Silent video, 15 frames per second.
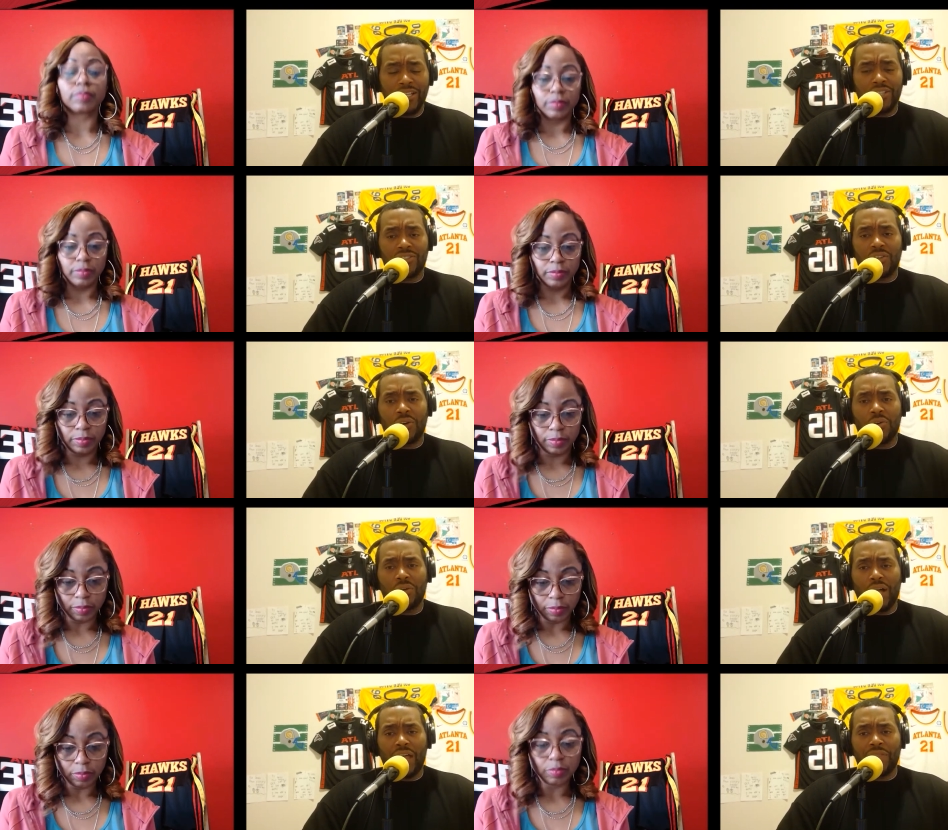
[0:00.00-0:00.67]

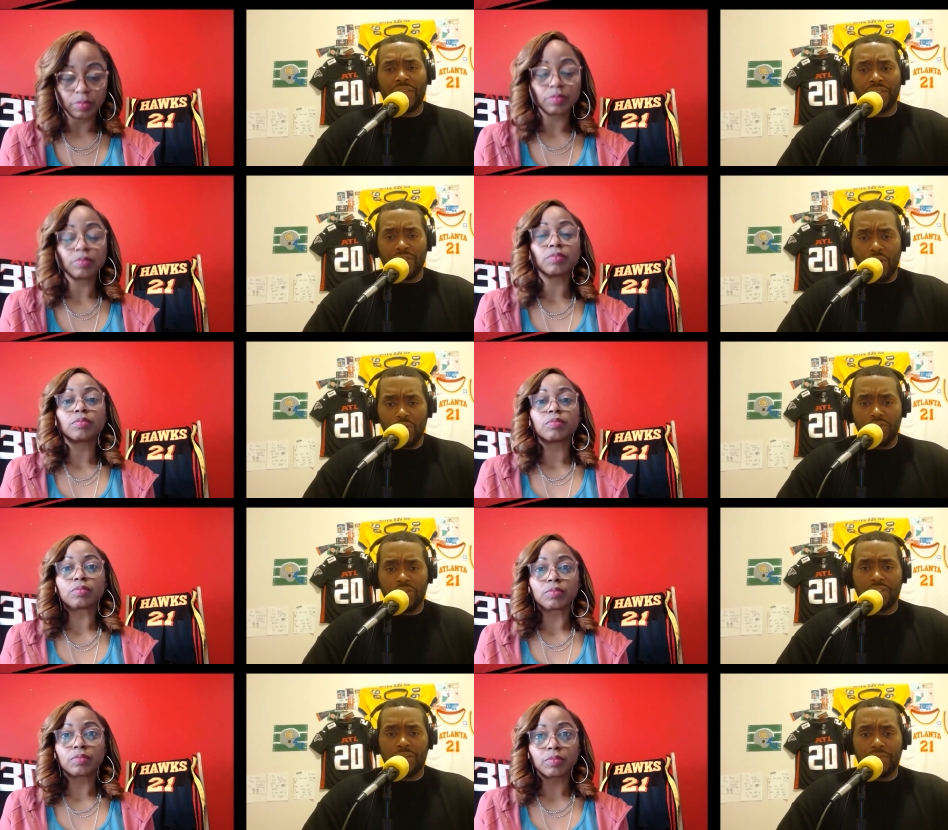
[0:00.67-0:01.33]
Speaker 1: So I think
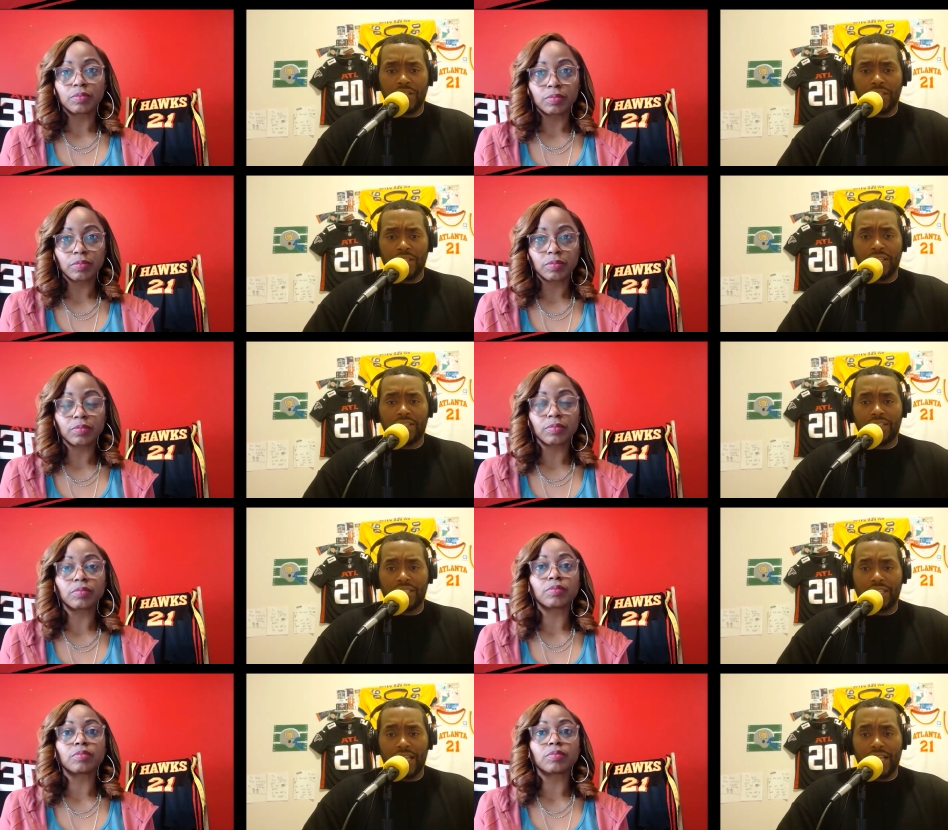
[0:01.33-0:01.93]
those are some of the